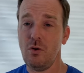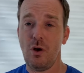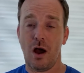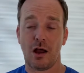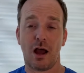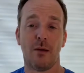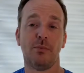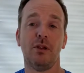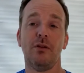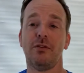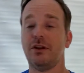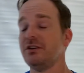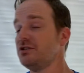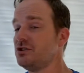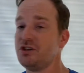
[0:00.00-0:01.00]
a couple of
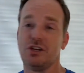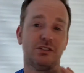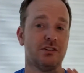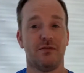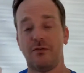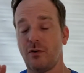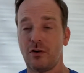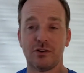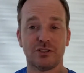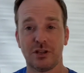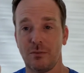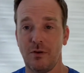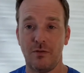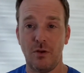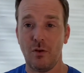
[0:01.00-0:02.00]
things just for
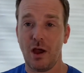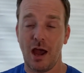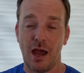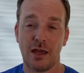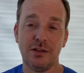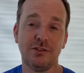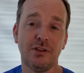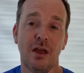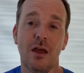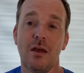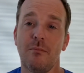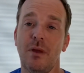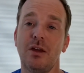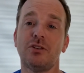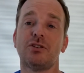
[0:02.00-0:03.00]
some of you guys.
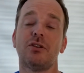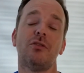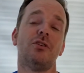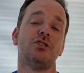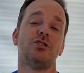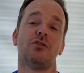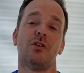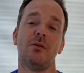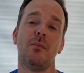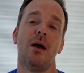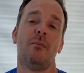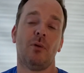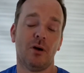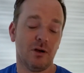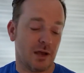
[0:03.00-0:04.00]
Make sure that you
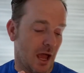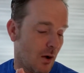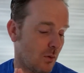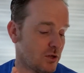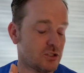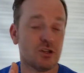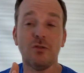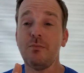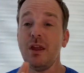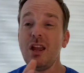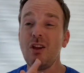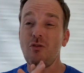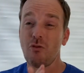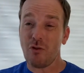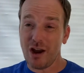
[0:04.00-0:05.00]
remember. Now, we should be
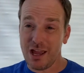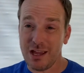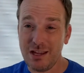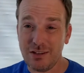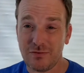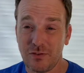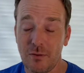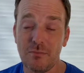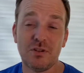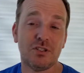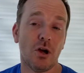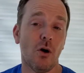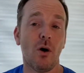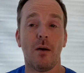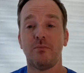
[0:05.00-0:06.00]
great from
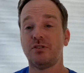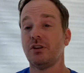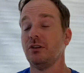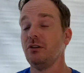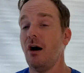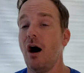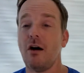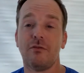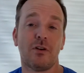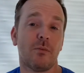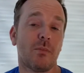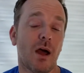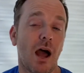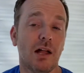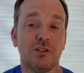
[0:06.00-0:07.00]
Do up to La, from
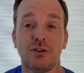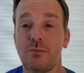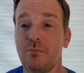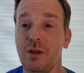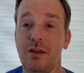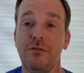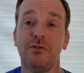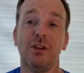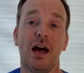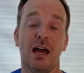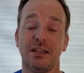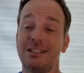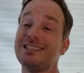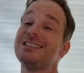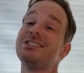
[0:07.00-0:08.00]
concert B
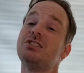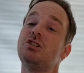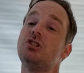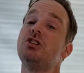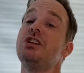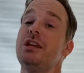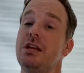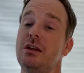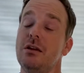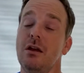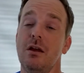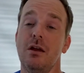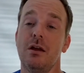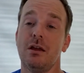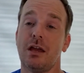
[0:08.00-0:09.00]
flat to G,
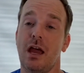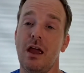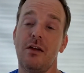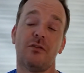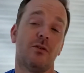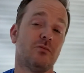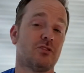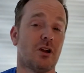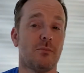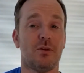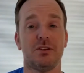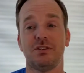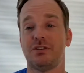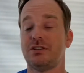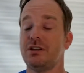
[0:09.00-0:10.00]
okay? From
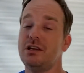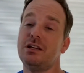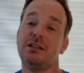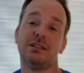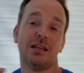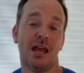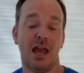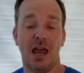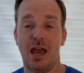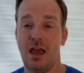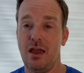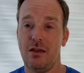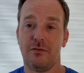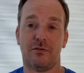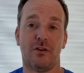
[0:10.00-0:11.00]
trumpet C to
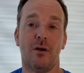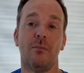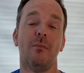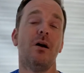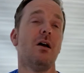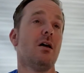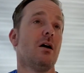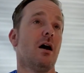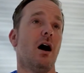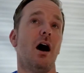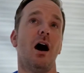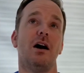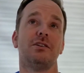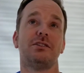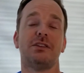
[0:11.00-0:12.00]
A, from
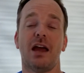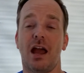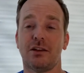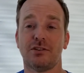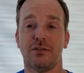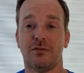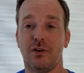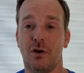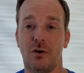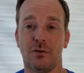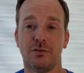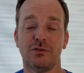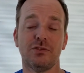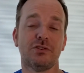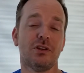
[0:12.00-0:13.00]
uh,
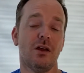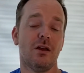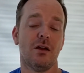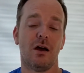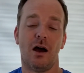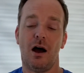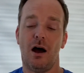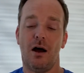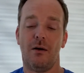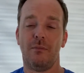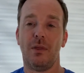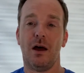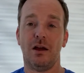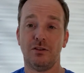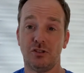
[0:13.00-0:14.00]
saxophones um,
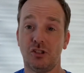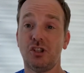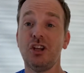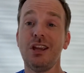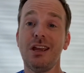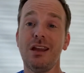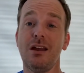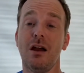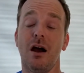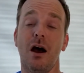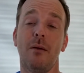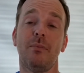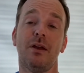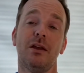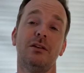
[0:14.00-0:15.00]
uh, G
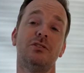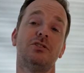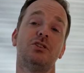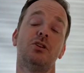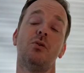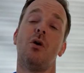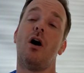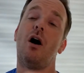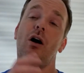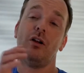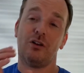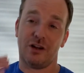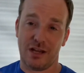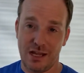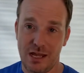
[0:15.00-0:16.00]
up into
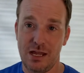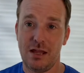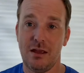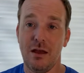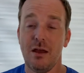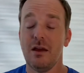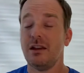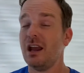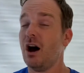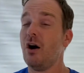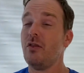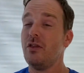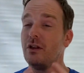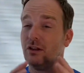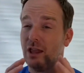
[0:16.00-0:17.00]
all E. Now,
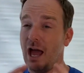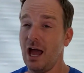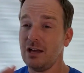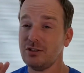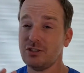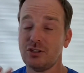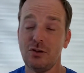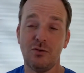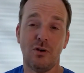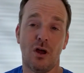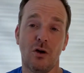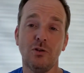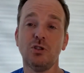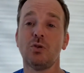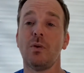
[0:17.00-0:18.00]
the last two
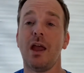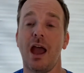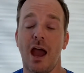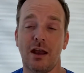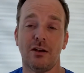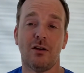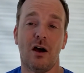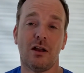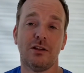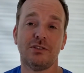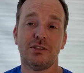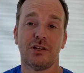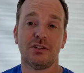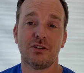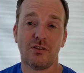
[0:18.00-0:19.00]
notes we added on in
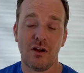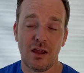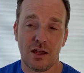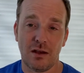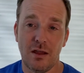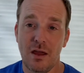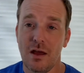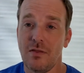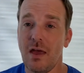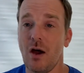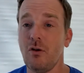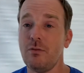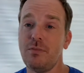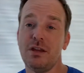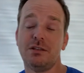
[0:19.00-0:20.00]
sixth grade, that
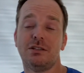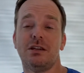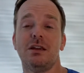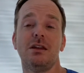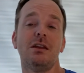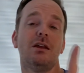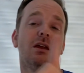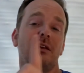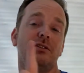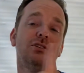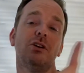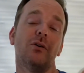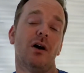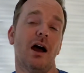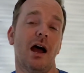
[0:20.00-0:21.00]
would be T and
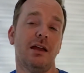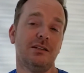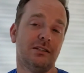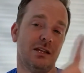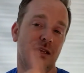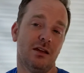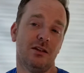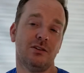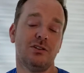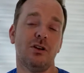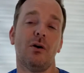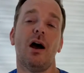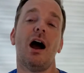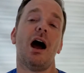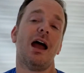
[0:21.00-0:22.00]
Do, high T and Do,
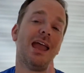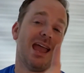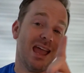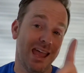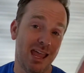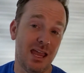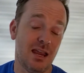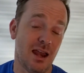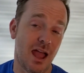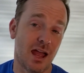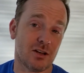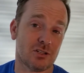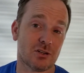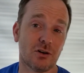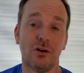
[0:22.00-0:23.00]
high A
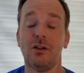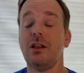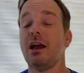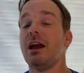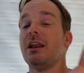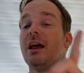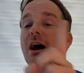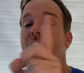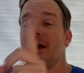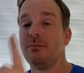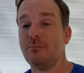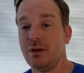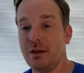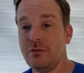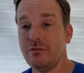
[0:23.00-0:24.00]
natural and high
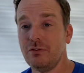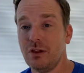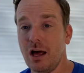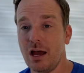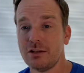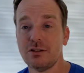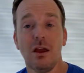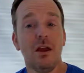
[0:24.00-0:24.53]
B flat.